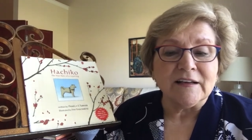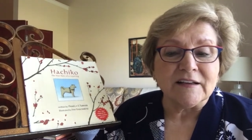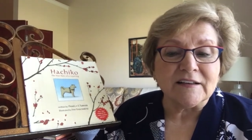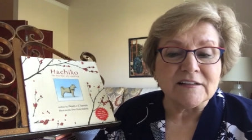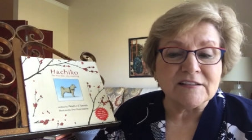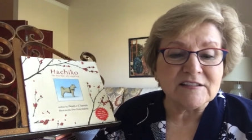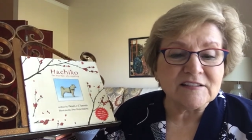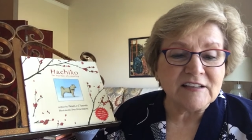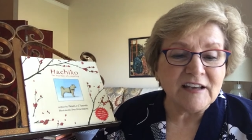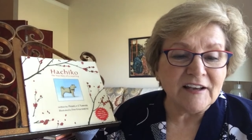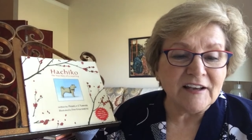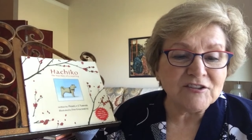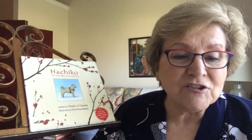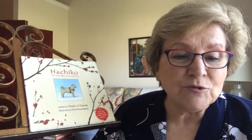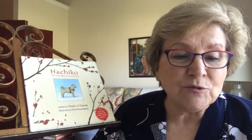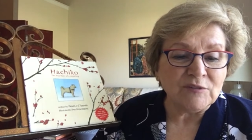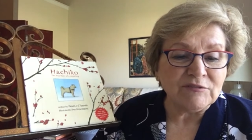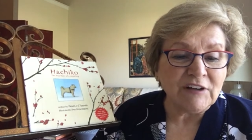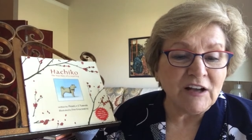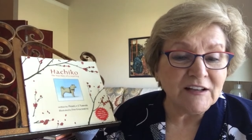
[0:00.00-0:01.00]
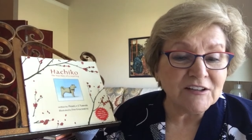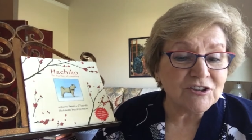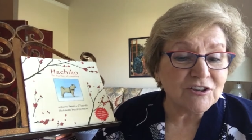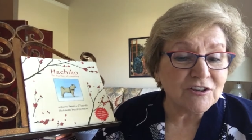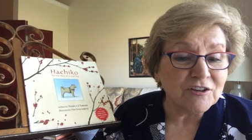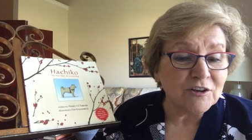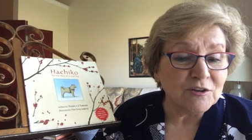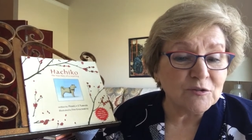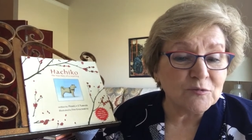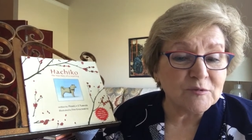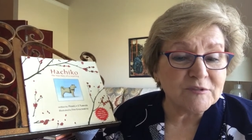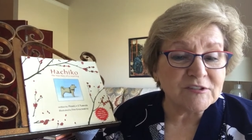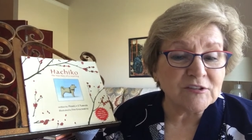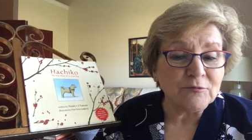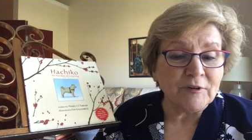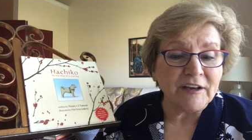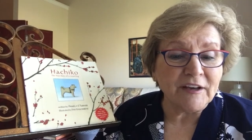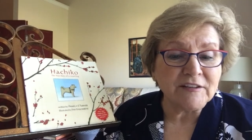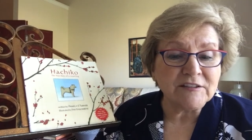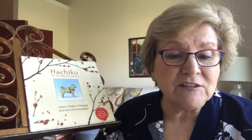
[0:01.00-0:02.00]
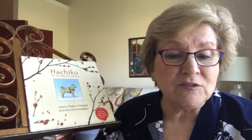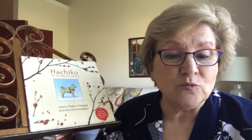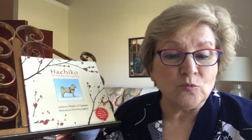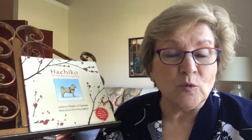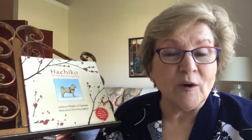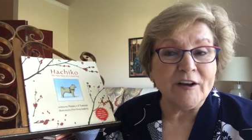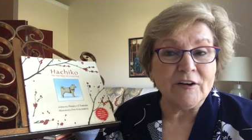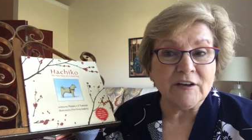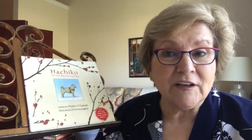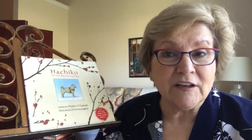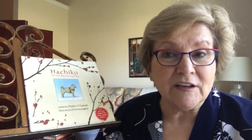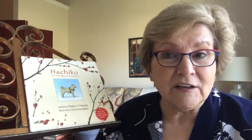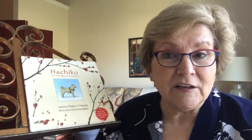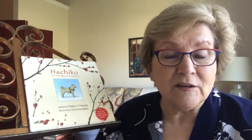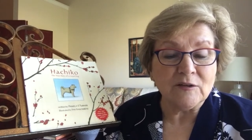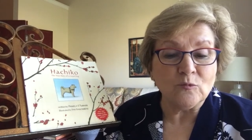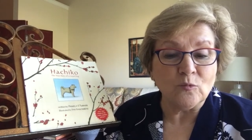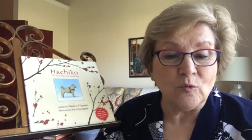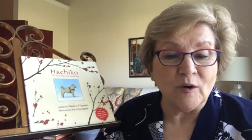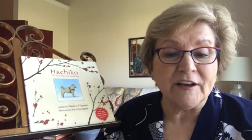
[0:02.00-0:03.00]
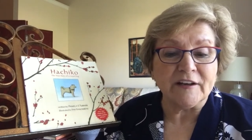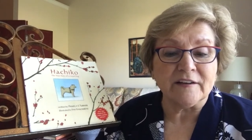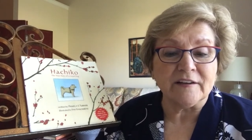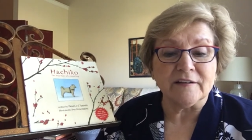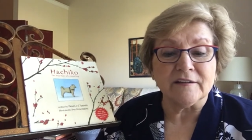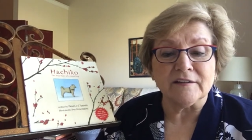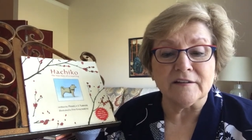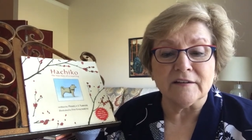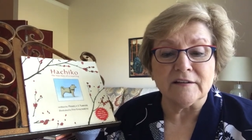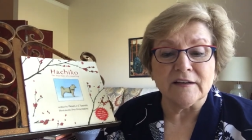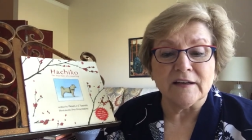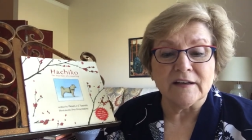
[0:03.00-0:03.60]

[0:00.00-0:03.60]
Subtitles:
a statue of Hachiko was erected where he waited.